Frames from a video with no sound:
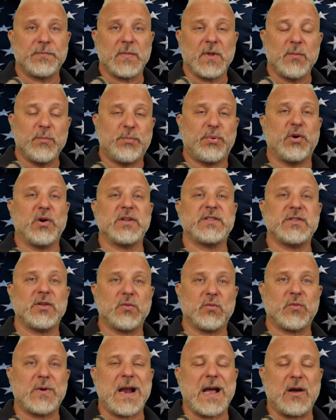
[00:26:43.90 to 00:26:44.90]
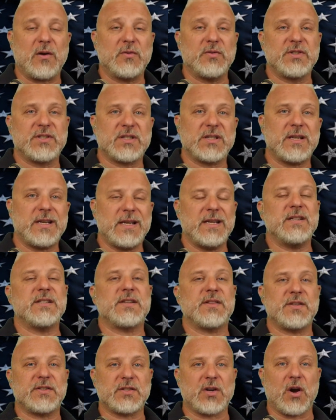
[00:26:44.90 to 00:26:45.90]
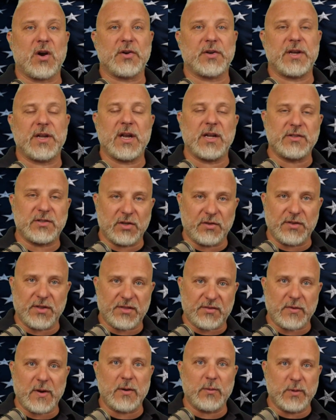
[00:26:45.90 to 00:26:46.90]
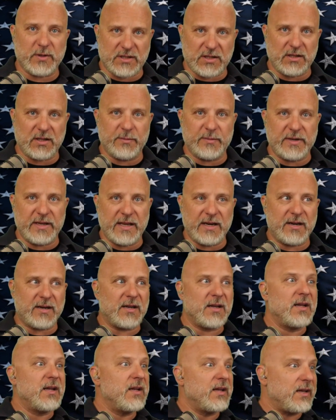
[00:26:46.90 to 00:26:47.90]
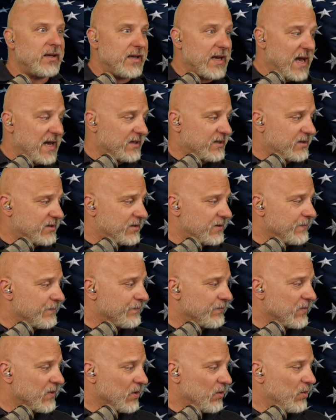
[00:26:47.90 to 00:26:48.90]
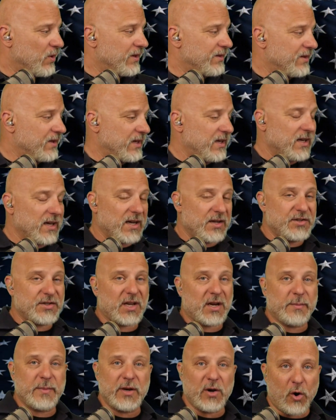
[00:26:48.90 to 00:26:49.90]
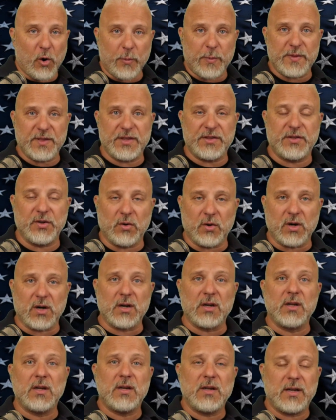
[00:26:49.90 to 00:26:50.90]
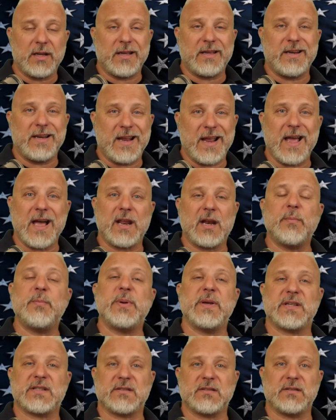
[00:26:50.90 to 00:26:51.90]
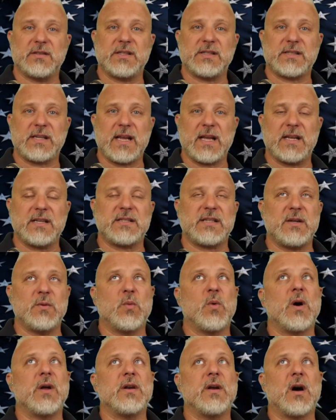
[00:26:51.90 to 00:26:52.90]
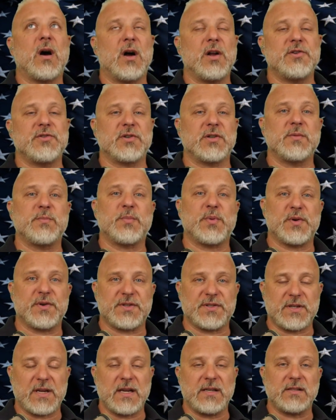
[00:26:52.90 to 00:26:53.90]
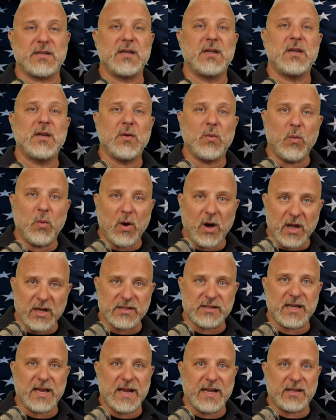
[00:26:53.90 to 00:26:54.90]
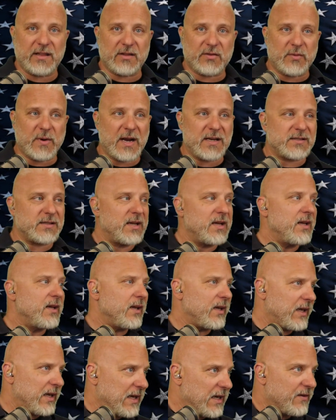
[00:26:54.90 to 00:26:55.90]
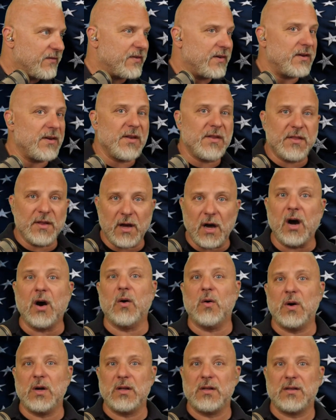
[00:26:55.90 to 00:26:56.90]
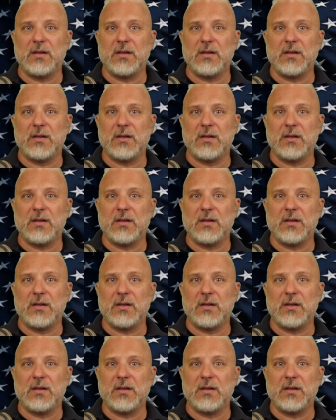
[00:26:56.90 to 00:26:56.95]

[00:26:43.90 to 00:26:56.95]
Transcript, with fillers: put rounds into the target until the threat was eliminated. Yes, when the gentleman opened the door and he had a pistol in his hands, he 100% was a threat, even though